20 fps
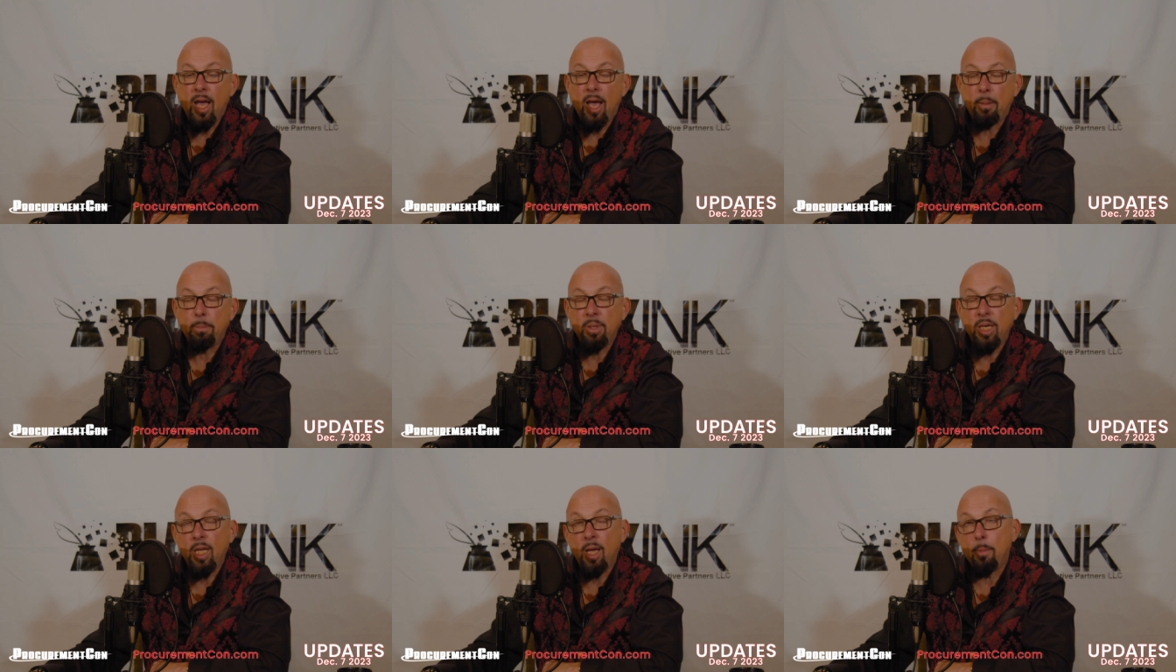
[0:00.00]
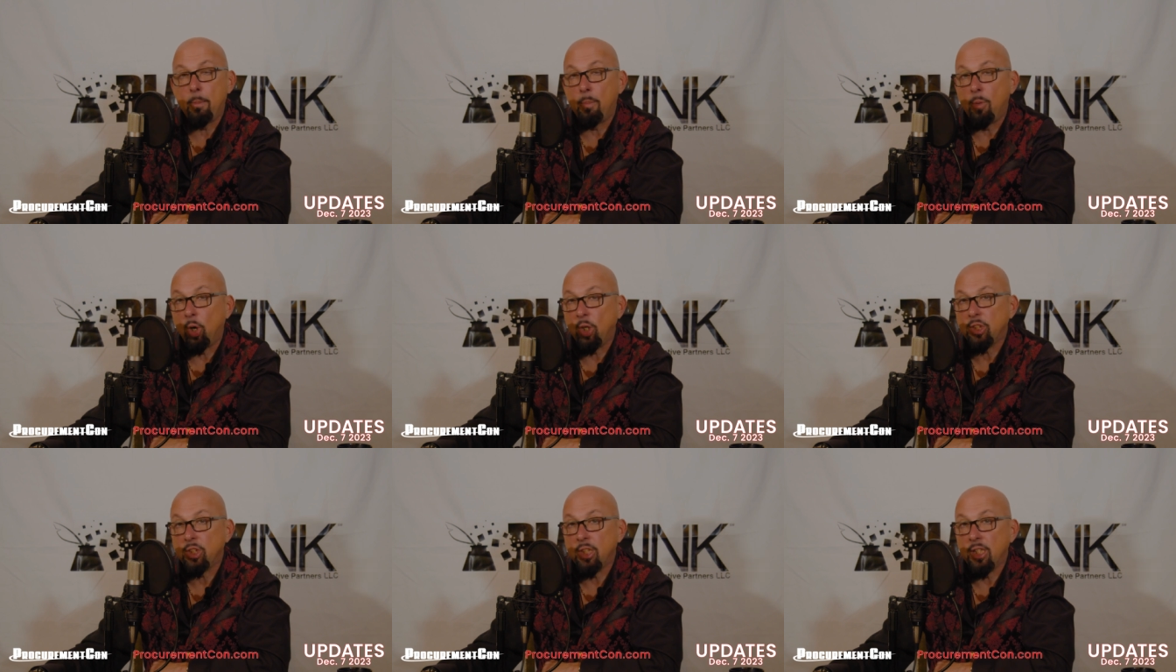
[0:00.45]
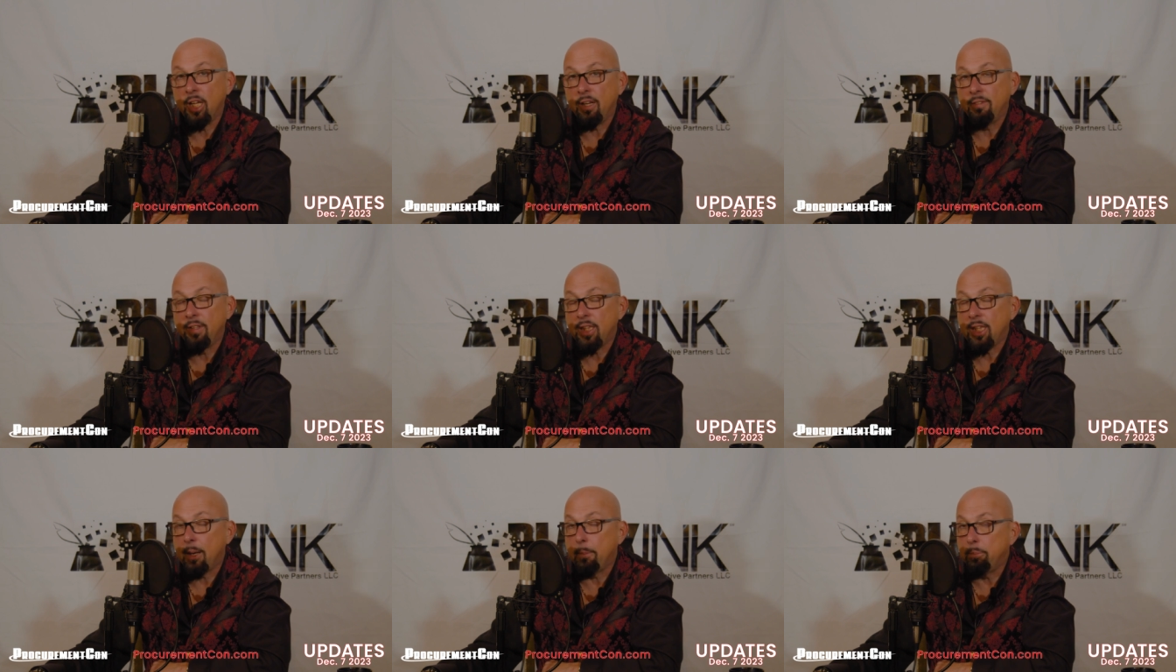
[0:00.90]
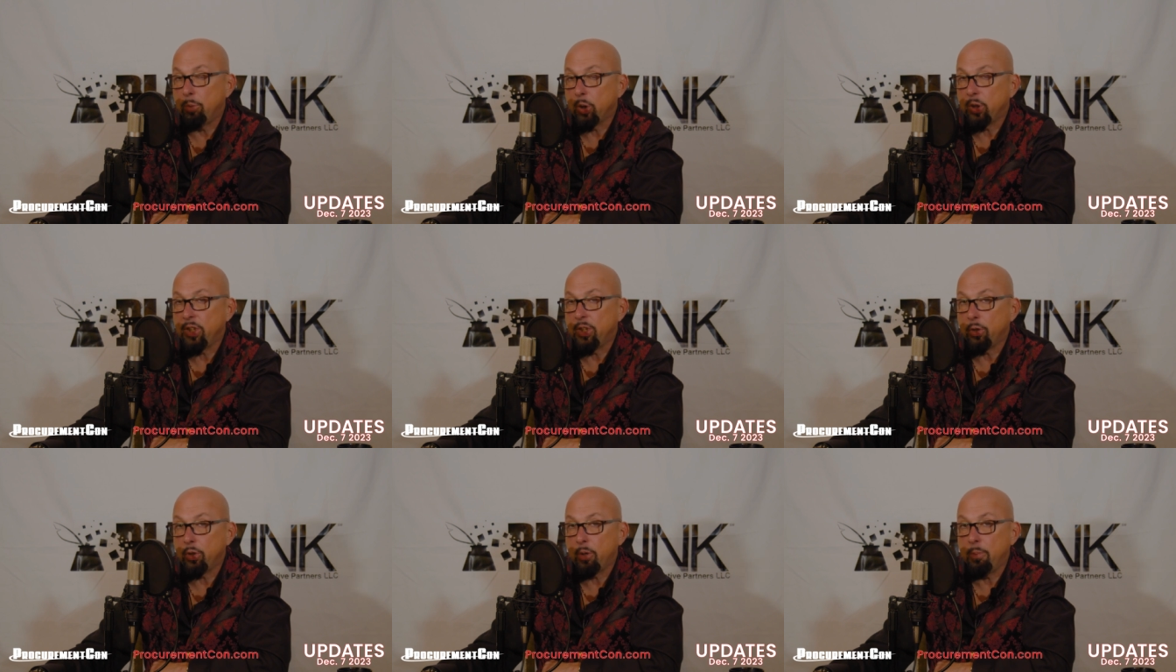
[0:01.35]
happening at March 11th at
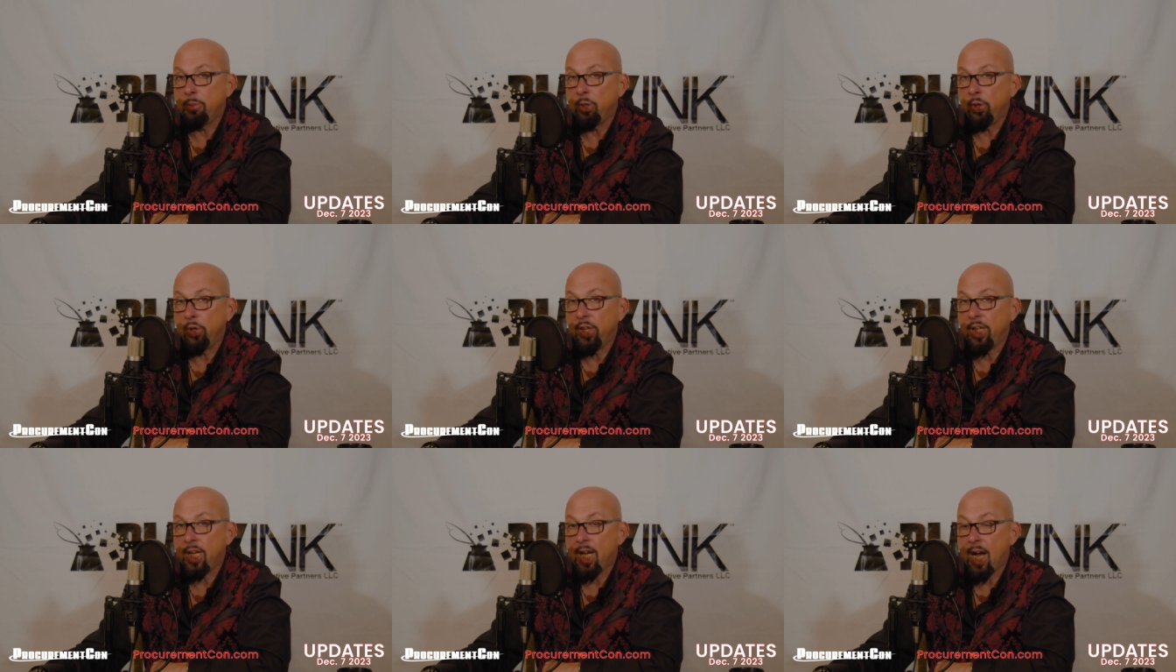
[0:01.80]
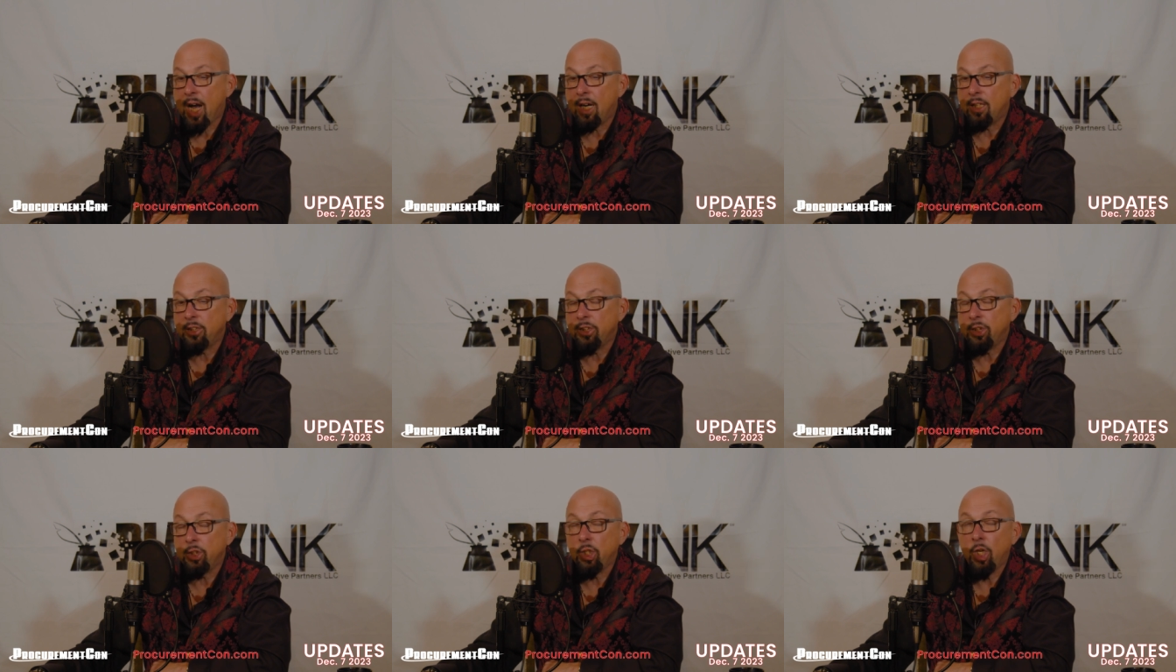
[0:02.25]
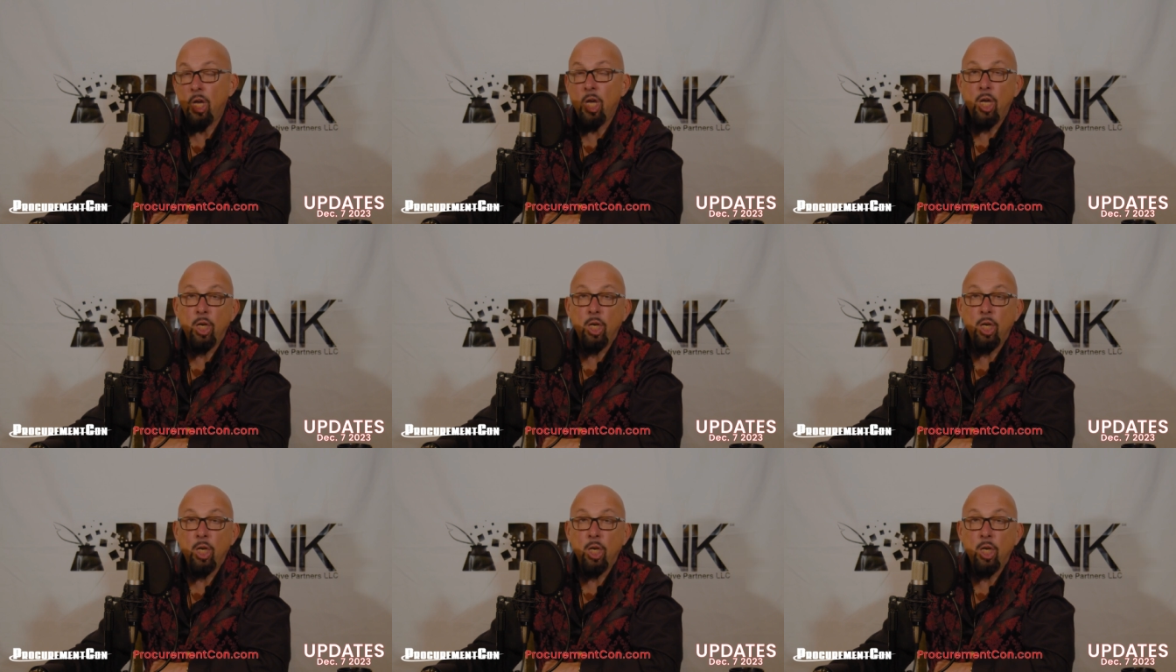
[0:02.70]
Brookdale Community College,